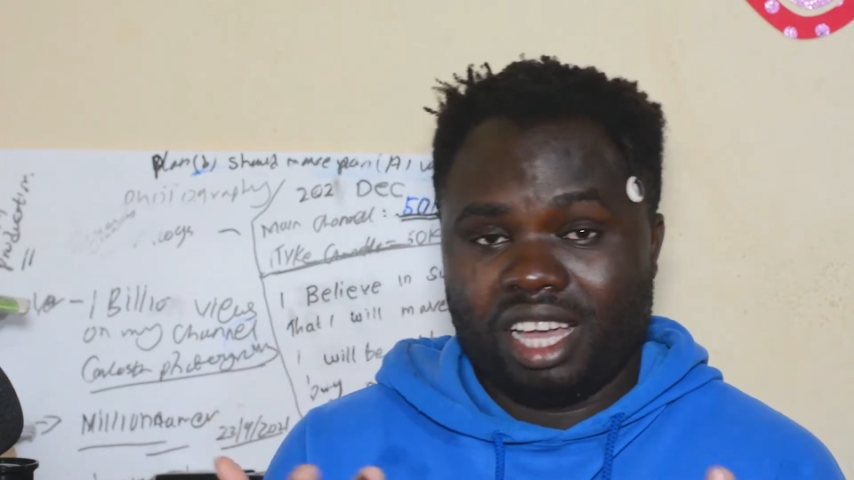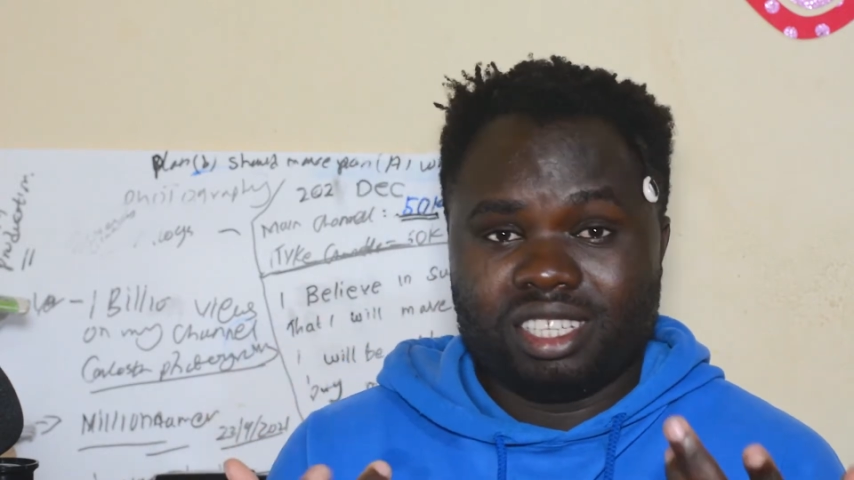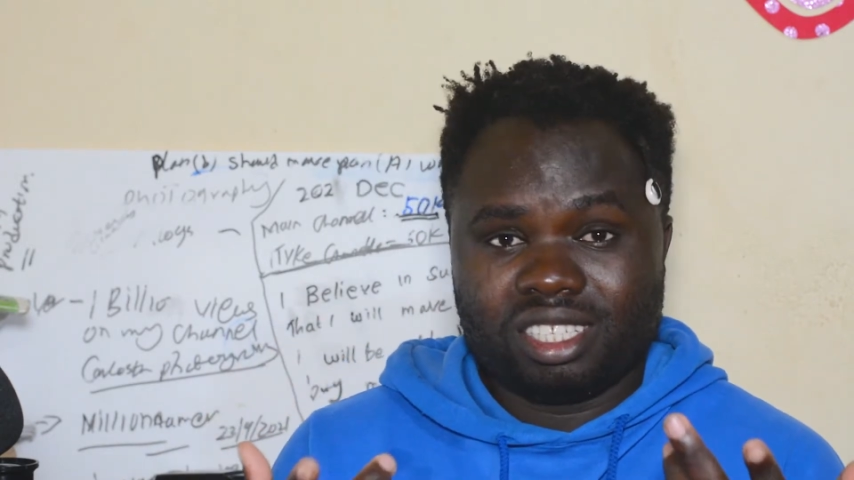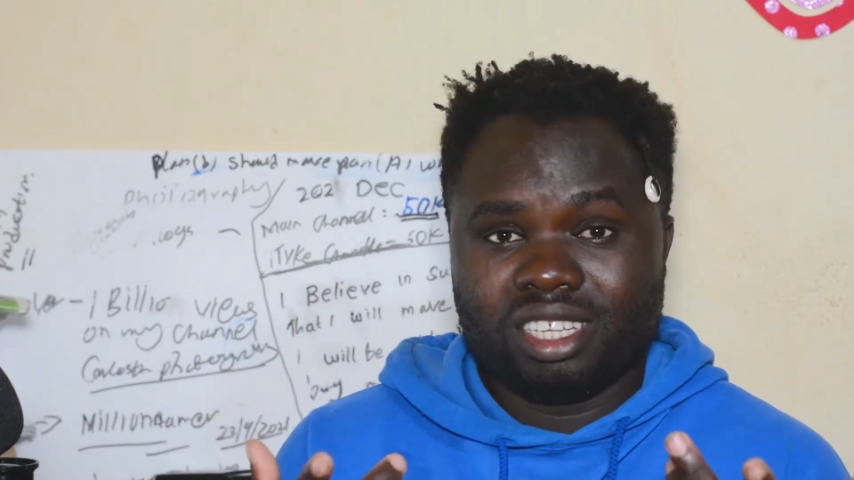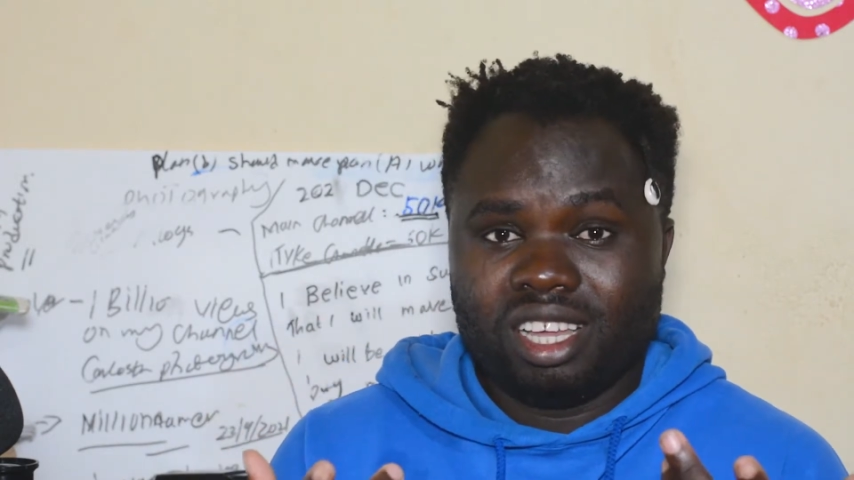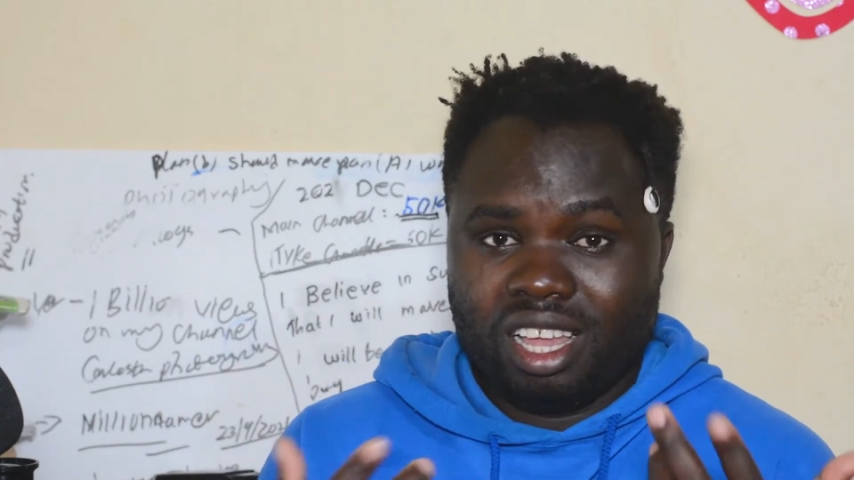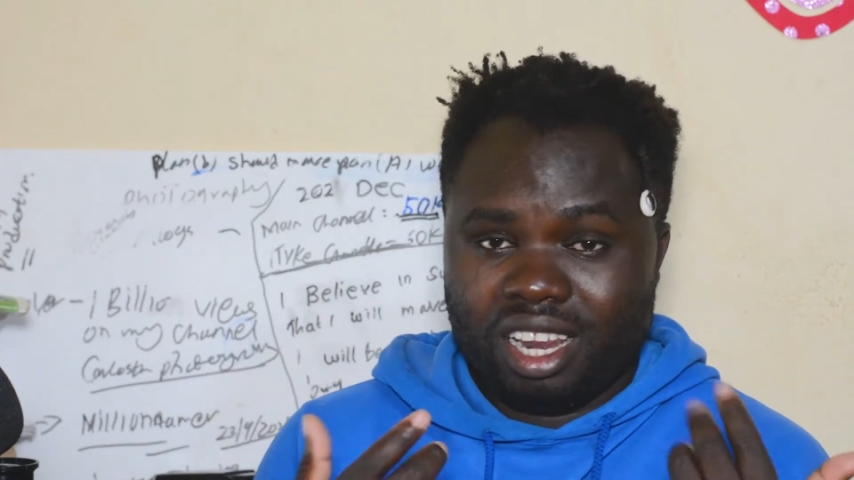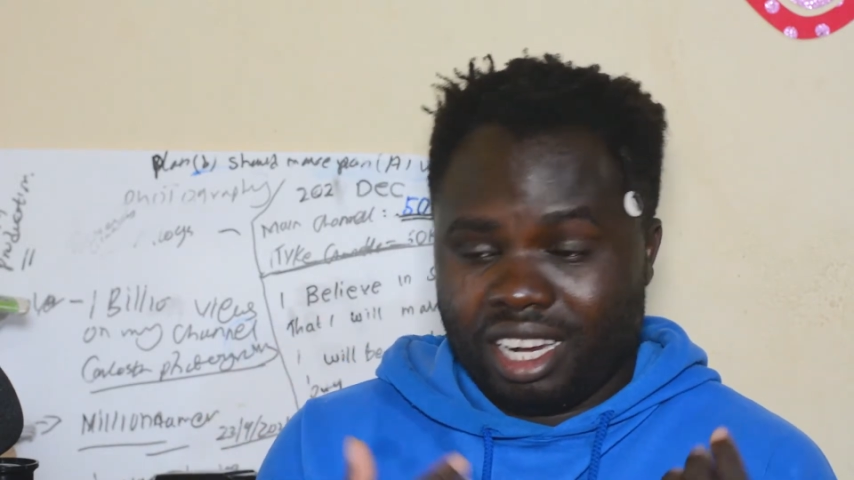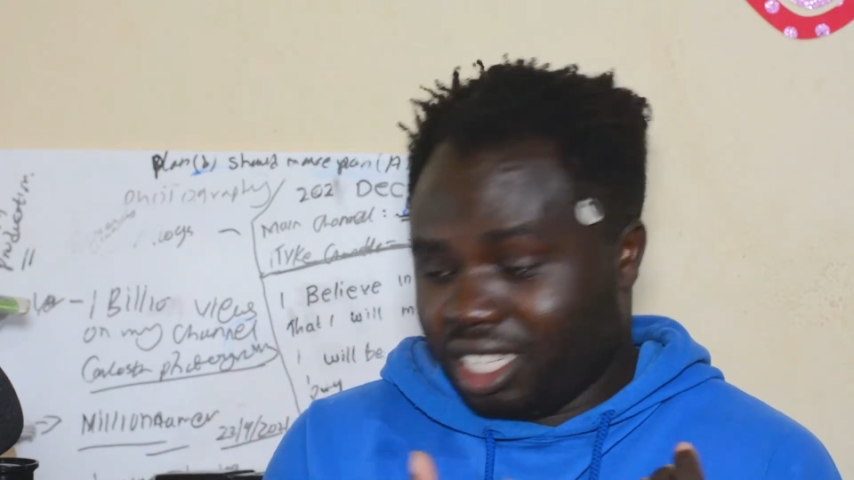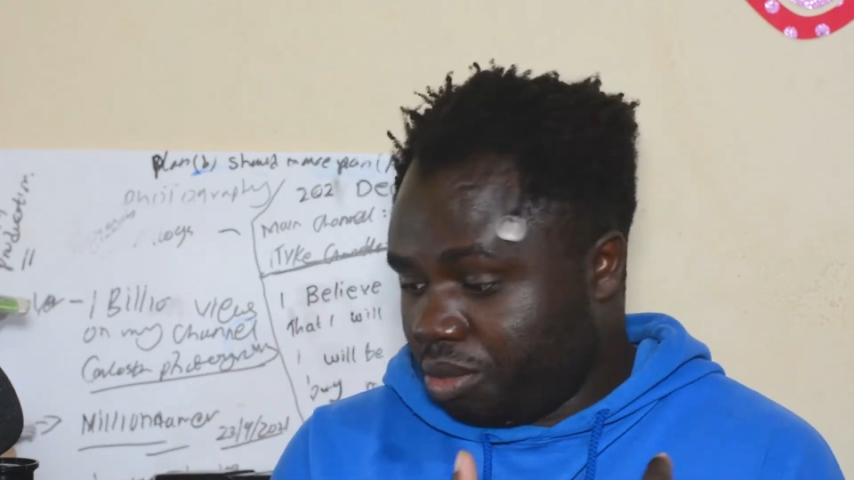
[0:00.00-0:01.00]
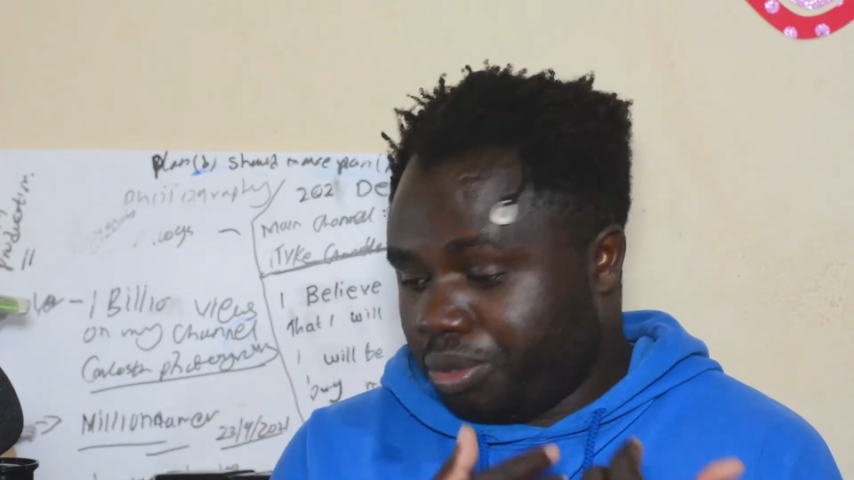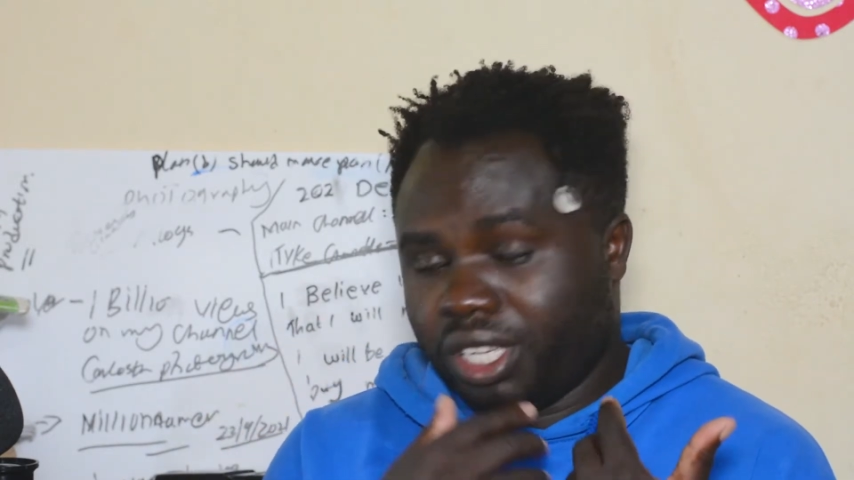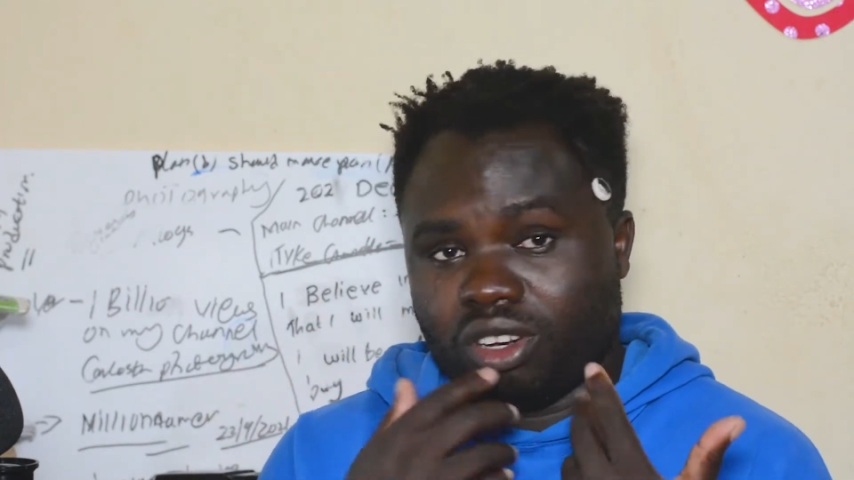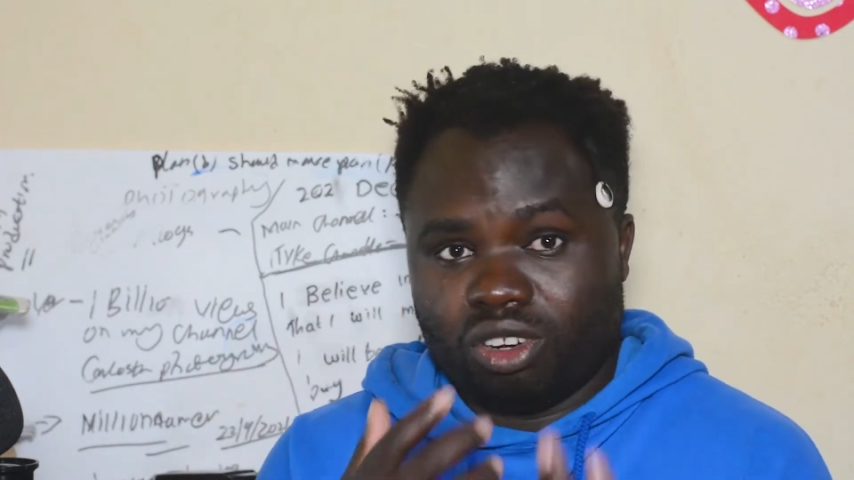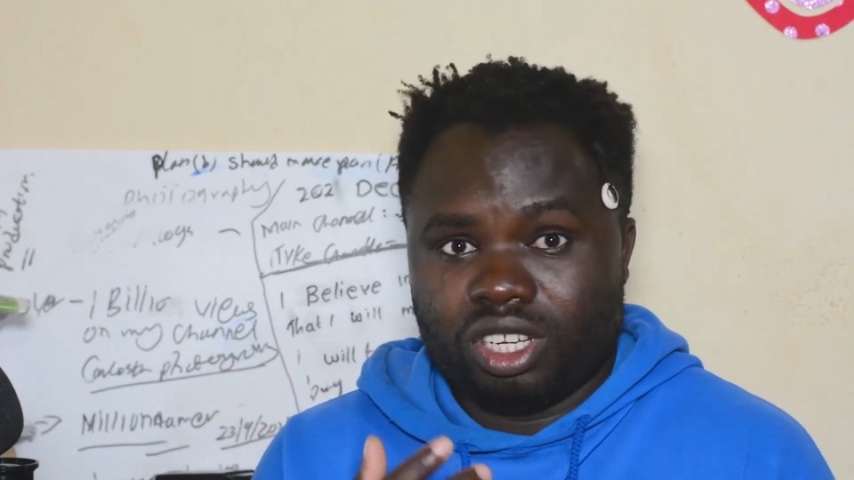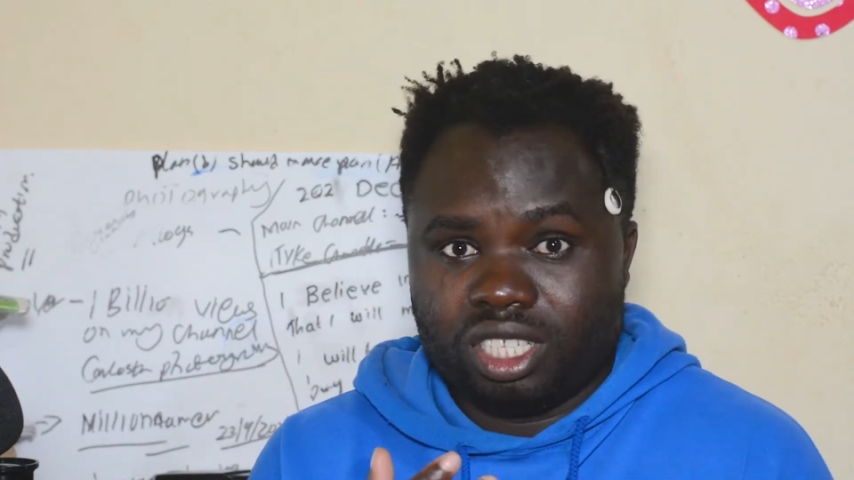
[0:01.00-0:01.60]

Guys, let us be